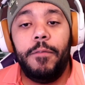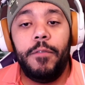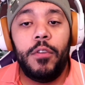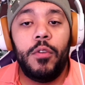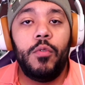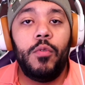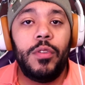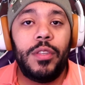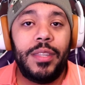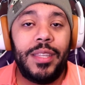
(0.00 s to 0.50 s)

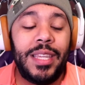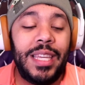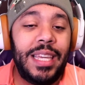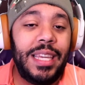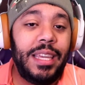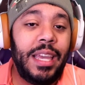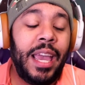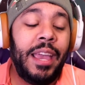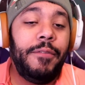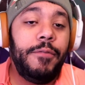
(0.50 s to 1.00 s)
you
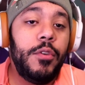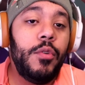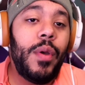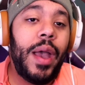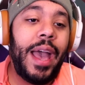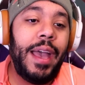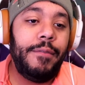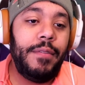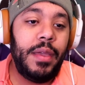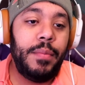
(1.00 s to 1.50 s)

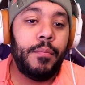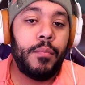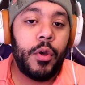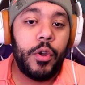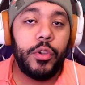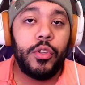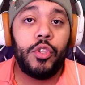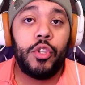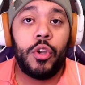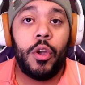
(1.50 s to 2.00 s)
have a
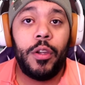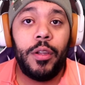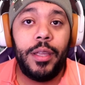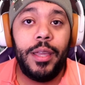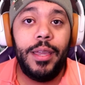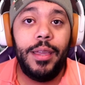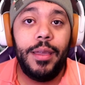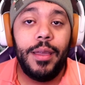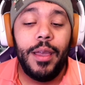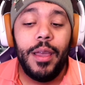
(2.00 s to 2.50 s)
marked
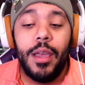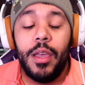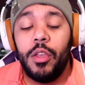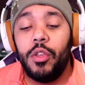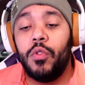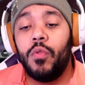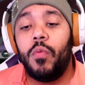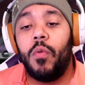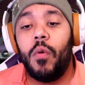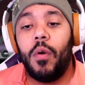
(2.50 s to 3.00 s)
target,
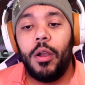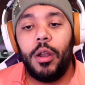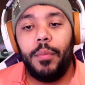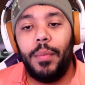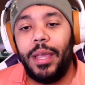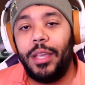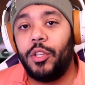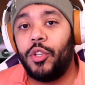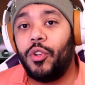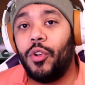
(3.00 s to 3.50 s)
you want to
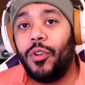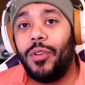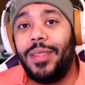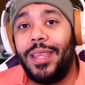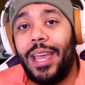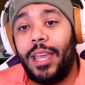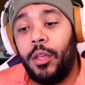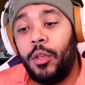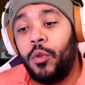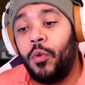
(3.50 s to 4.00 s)
make sure
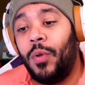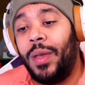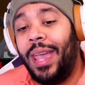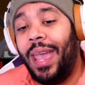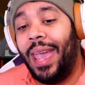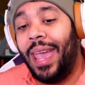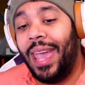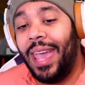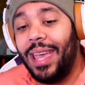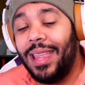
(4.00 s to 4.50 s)
that you
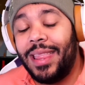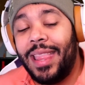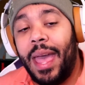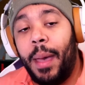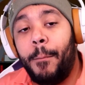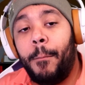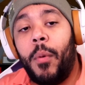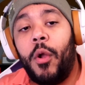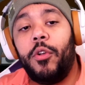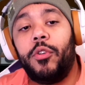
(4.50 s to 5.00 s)
hit
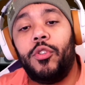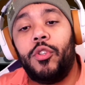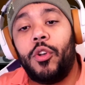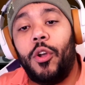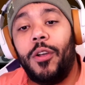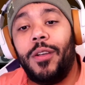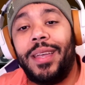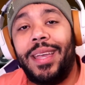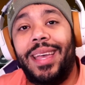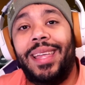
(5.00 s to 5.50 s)
that marked
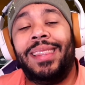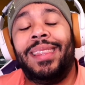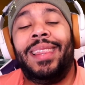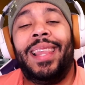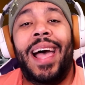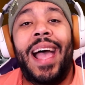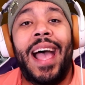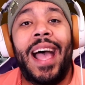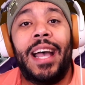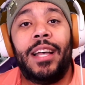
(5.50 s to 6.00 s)
target
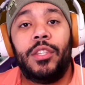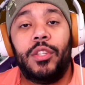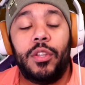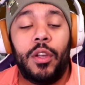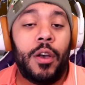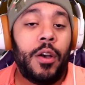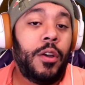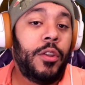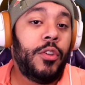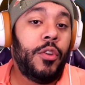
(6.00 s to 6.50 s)
last
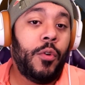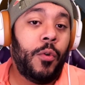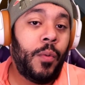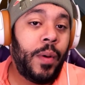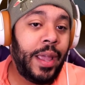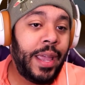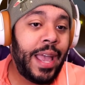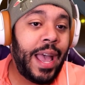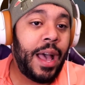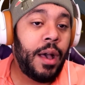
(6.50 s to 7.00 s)
on your
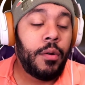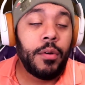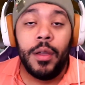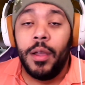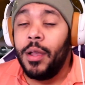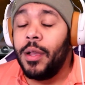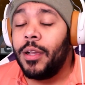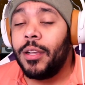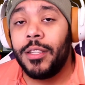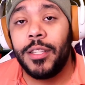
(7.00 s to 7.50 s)
way out.
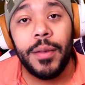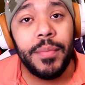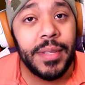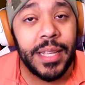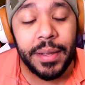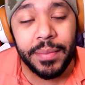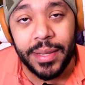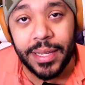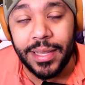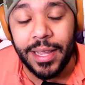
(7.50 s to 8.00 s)

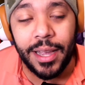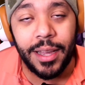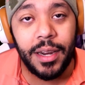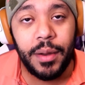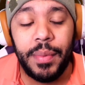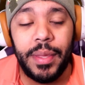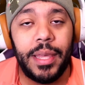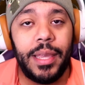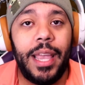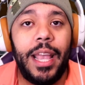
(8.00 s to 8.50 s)
Sometimes that's not going to
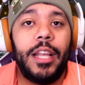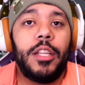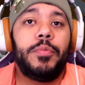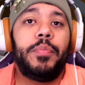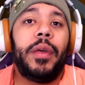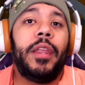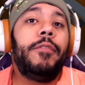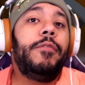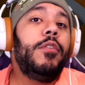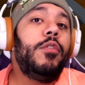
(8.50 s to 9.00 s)
be the case,
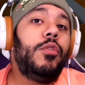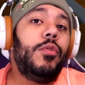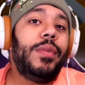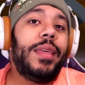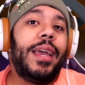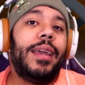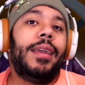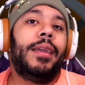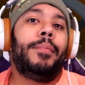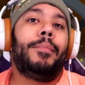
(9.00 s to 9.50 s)
but if you do
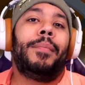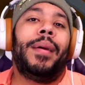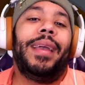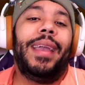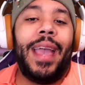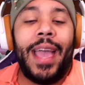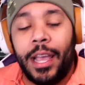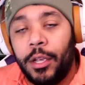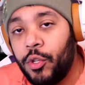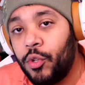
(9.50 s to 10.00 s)
that, it might
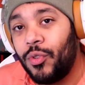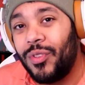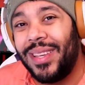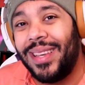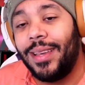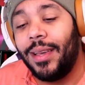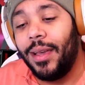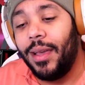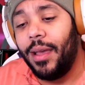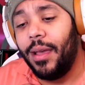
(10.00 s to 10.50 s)
actually